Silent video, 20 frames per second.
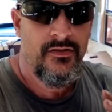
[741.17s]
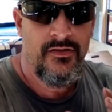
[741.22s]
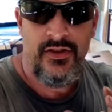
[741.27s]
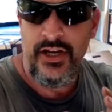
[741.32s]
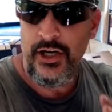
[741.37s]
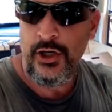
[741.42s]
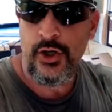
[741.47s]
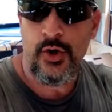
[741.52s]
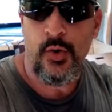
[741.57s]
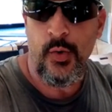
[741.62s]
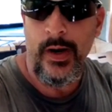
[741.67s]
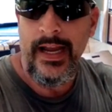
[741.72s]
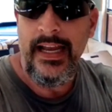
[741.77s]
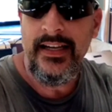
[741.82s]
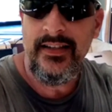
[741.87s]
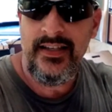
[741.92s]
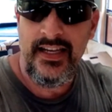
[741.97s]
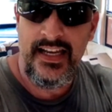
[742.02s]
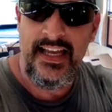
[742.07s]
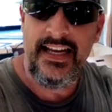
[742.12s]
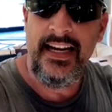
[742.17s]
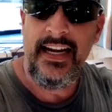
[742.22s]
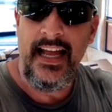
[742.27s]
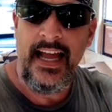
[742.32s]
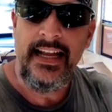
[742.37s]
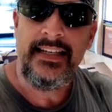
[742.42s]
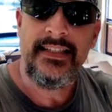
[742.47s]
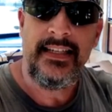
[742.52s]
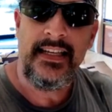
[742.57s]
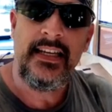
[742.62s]
they're great to get an
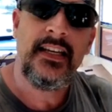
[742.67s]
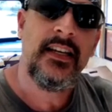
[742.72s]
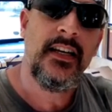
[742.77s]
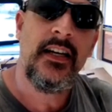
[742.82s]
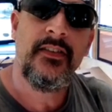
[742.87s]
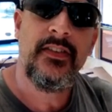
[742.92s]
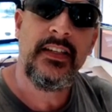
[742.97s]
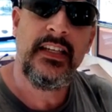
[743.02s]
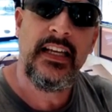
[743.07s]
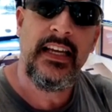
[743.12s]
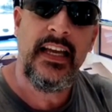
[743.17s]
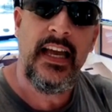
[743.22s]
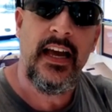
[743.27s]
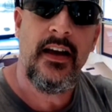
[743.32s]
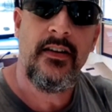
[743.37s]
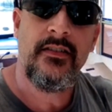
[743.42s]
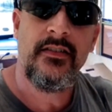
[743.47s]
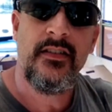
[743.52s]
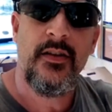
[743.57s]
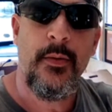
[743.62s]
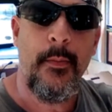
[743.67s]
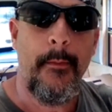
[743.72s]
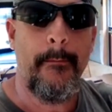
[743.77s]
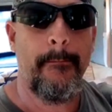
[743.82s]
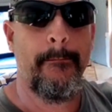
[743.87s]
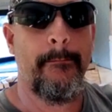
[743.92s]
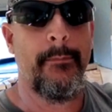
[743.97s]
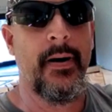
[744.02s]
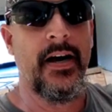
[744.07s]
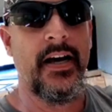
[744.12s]
idea of a layout,
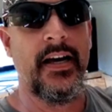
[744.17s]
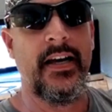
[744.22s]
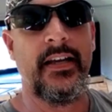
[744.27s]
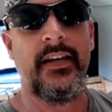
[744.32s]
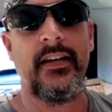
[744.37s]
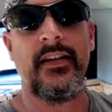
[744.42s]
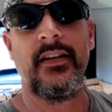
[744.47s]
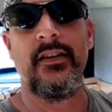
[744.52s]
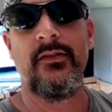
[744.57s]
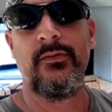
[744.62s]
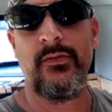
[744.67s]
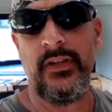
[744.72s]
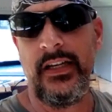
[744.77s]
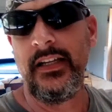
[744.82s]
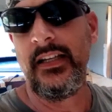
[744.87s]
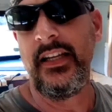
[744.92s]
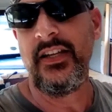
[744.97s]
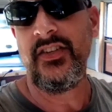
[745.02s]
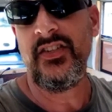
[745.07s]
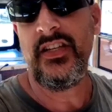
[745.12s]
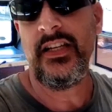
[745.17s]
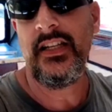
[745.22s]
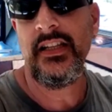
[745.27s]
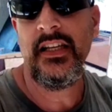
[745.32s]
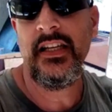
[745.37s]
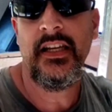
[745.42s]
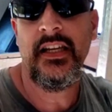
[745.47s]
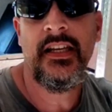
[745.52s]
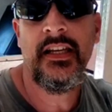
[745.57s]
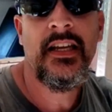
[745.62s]
but
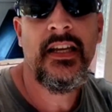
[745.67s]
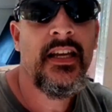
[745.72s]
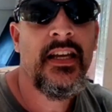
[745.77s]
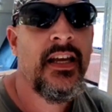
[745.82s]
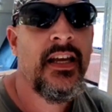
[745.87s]
realistically,